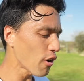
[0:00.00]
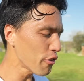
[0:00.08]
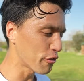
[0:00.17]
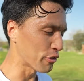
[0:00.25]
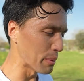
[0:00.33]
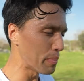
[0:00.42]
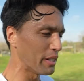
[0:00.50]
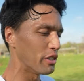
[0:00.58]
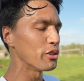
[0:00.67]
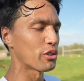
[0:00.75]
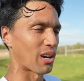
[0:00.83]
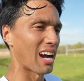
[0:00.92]
all
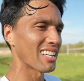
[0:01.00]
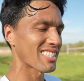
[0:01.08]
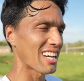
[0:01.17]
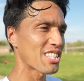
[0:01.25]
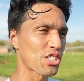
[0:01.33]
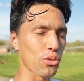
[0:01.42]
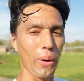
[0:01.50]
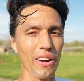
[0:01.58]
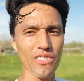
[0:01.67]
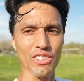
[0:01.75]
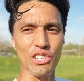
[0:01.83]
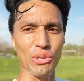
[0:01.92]
flippy-do grinds, I
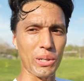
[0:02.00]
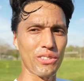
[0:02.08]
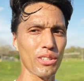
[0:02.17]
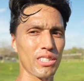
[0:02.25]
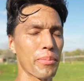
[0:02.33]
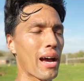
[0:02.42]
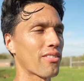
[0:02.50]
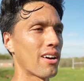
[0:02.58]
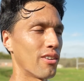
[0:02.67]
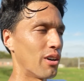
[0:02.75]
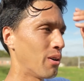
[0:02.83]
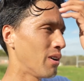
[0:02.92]
swear the switch flip to back
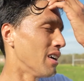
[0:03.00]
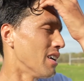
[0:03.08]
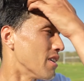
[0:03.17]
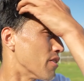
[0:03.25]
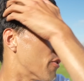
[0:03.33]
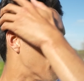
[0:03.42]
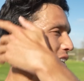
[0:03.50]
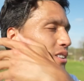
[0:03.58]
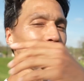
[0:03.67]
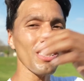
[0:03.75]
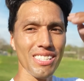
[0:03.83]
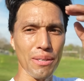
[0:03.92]
5-0
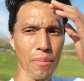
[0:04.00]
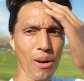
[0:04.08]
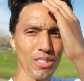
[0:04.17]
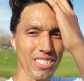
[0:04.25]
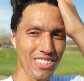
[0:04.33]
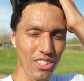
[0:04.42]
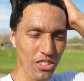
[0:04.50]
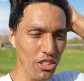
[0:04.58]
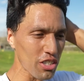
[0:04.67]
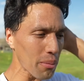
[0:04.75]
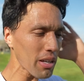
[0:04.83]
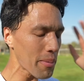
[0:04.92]
feels the most,
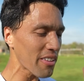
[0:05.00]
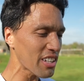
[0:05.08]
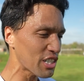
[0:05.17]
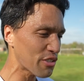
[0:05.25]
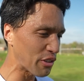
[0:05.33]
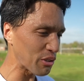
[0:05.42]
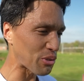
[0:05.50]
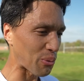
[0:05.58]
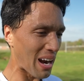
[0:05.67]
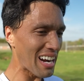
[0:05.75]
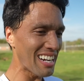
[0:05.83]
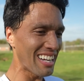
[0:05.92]
there's something about it that just feels
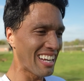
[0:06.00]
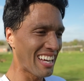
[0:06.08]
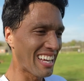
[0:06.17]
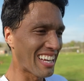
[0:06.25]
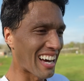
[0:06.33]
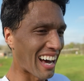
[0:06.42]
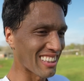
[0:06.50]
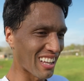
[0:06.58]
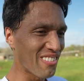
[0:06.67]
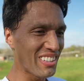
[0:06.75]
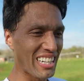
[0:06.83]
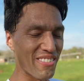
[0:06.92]
right. I
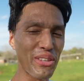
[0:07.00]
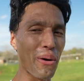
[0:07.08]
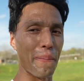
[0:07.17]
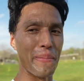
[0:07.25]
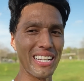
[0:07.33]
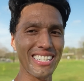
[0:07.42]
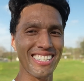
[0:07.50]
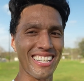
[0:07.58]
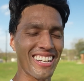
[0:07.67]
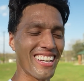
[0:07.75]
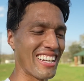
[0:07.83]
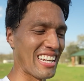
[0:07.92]
love it, even though I
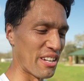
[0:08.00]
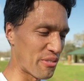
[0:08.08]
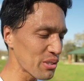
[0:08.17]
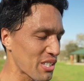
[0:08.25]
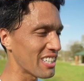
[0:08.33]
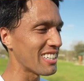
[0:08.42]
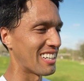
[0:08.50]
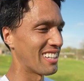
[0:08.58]
missed, it feels good.